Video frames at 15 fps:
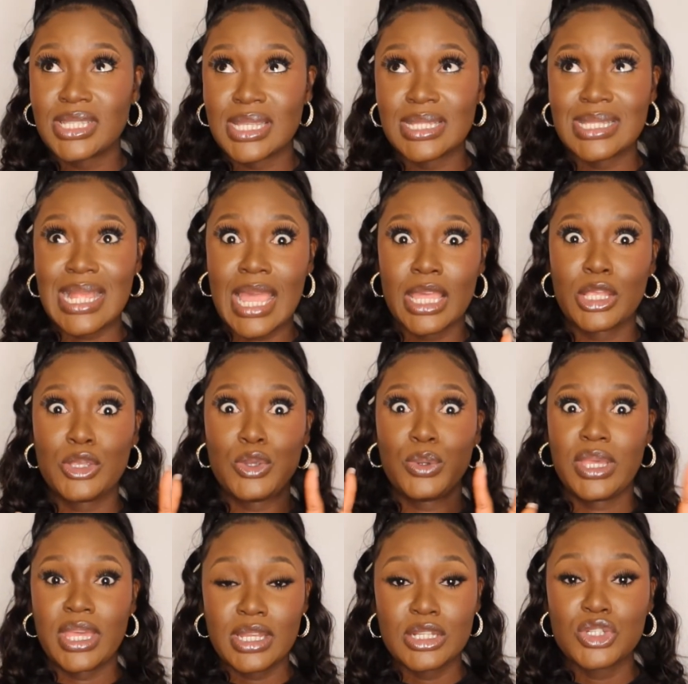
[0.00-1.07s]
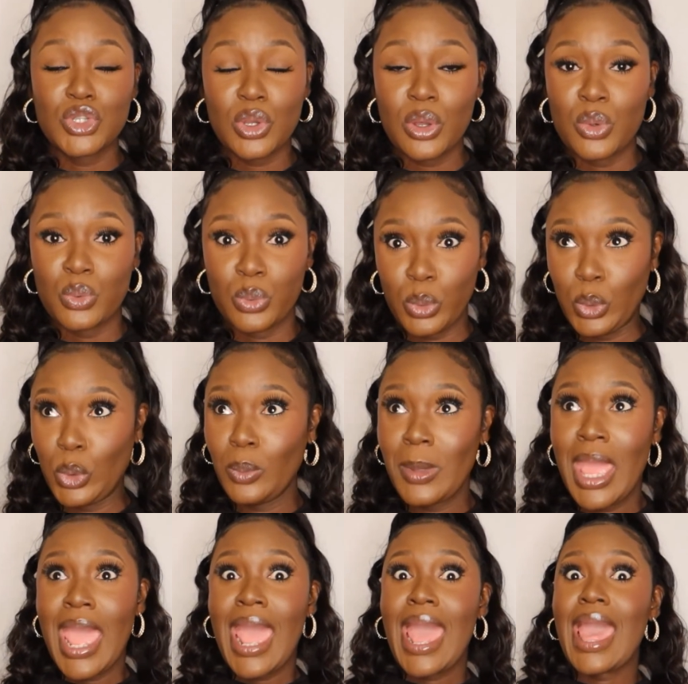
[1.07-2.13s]
It's like you get into a room
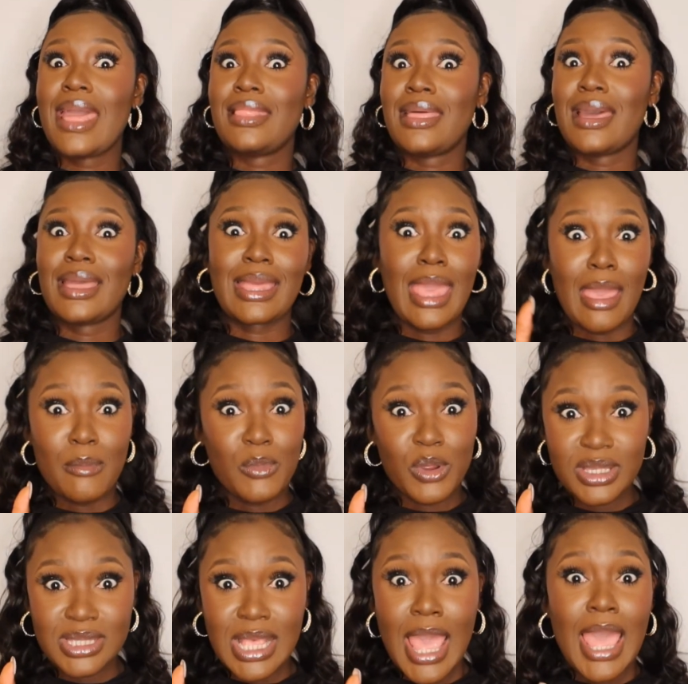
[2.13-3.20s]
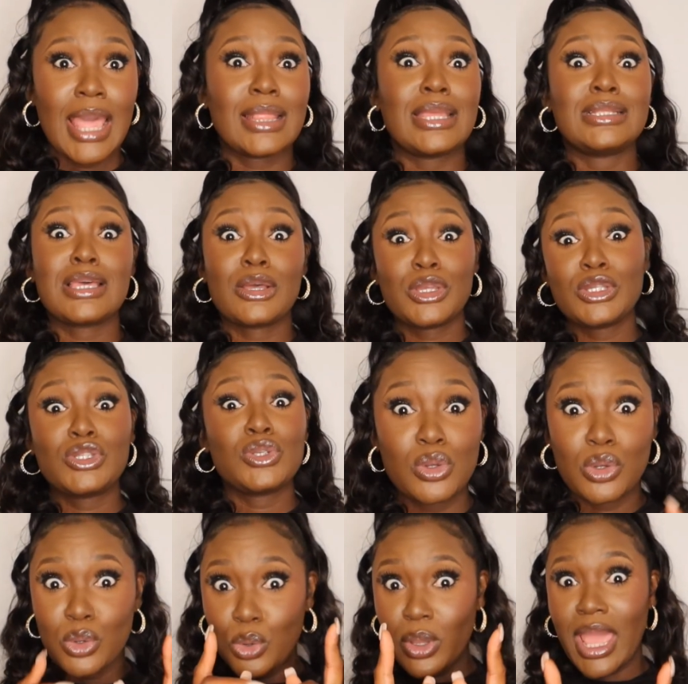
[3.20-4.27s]
and cameras, and they tell you to
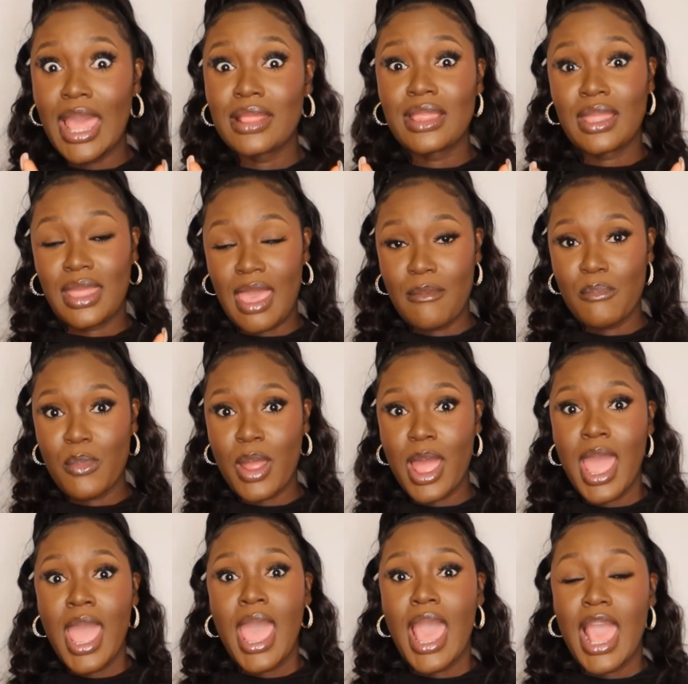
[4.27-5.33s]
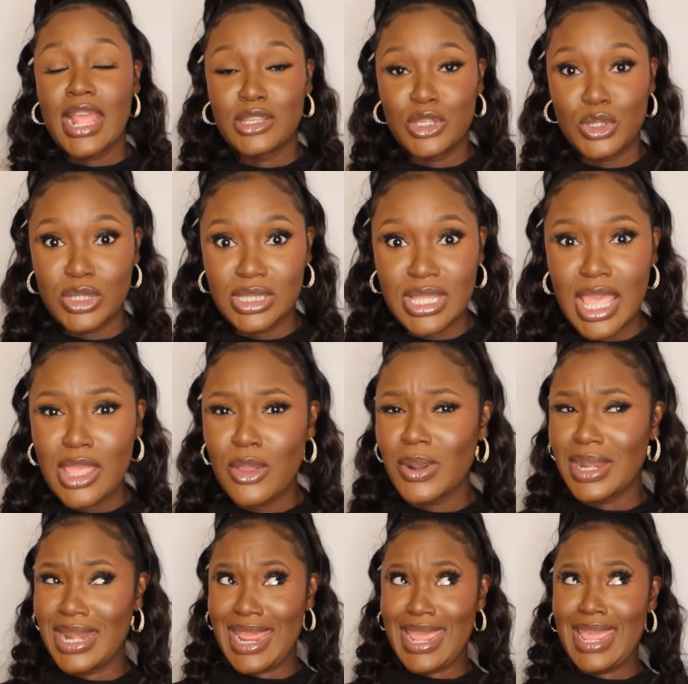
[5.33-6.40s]
look at the camera and you say your
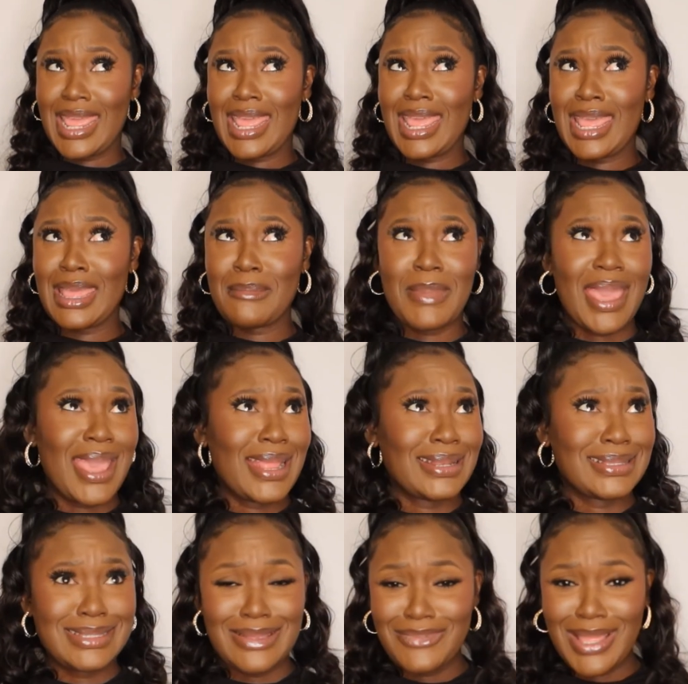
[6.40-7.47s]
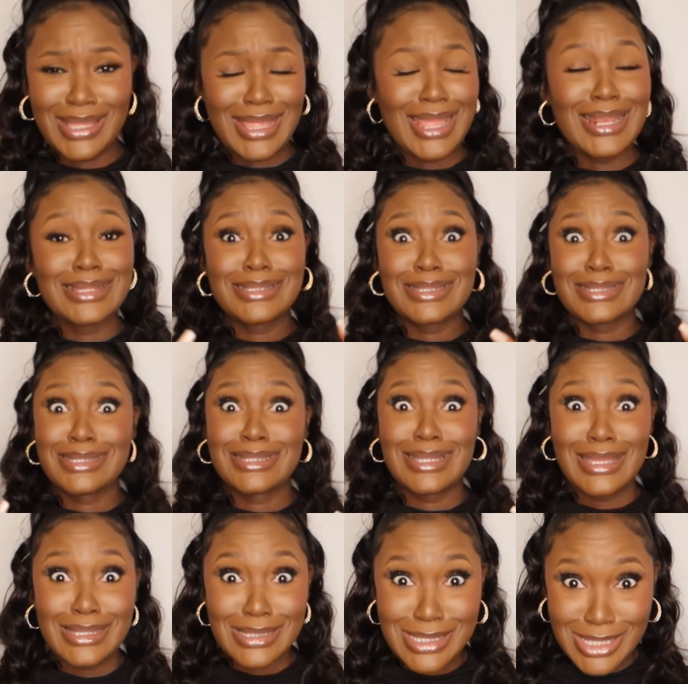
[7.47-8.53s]
name and stuff like that. It's just
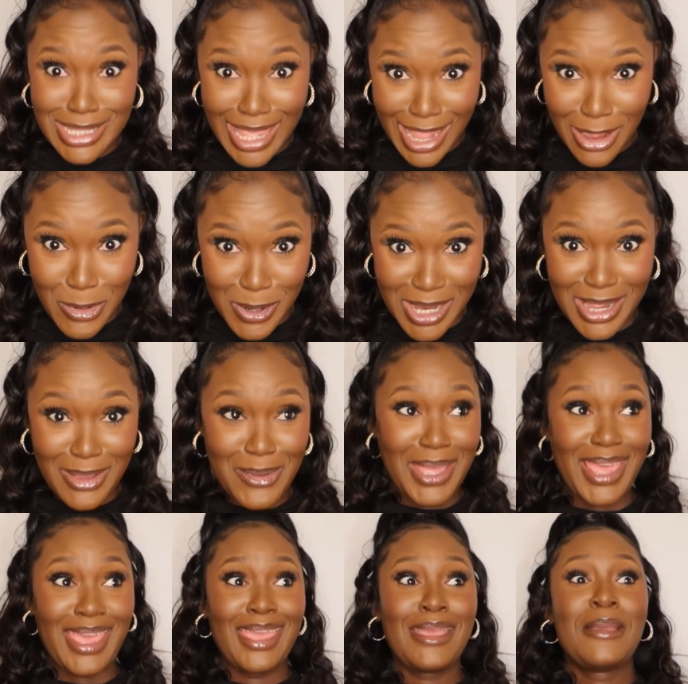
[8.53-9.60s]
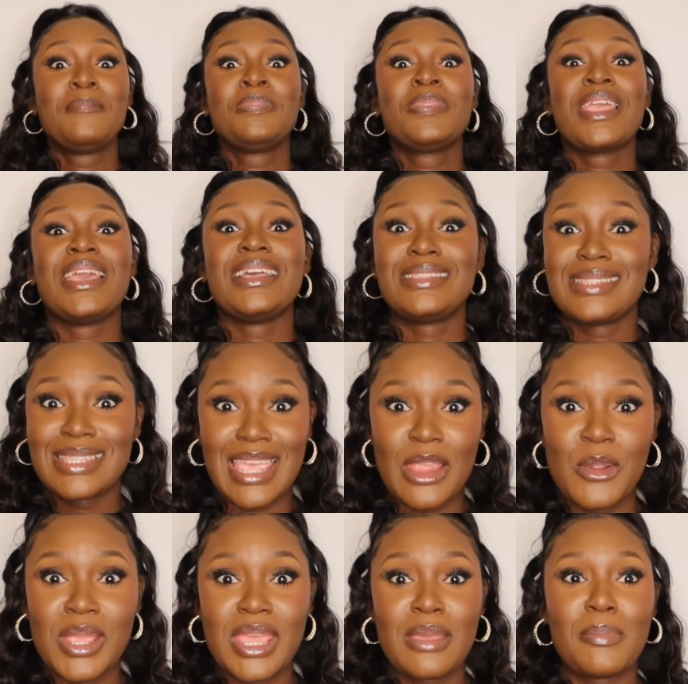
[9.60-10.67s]
scary. Okay, it's
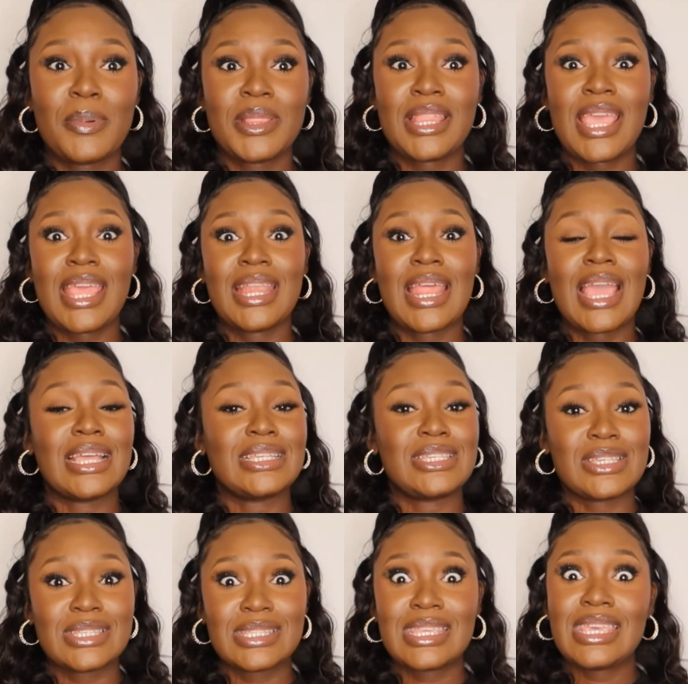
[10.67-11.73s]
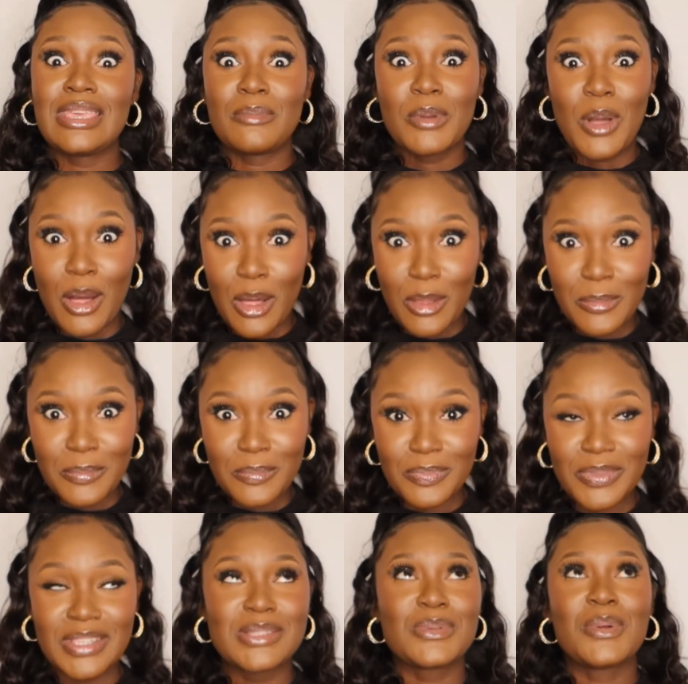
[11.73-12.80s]
scary, but then just keep calm.
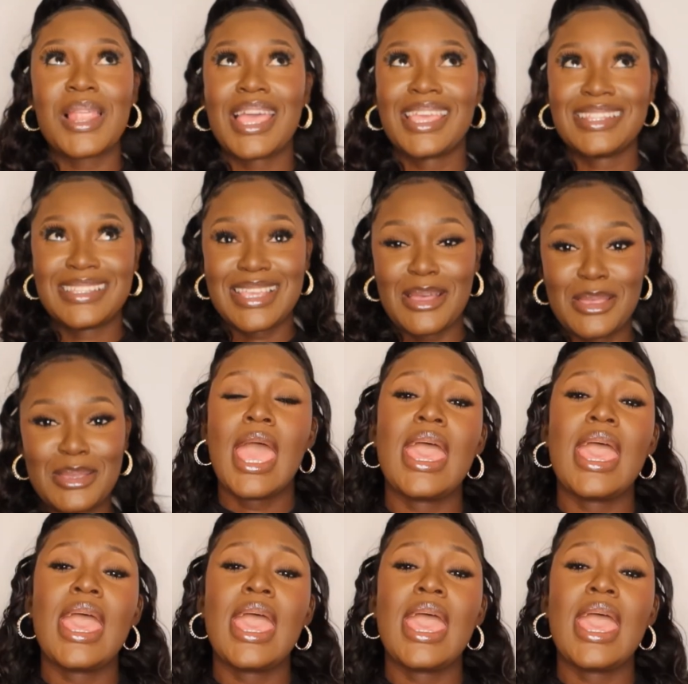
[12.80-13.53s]
That's all I can tell you.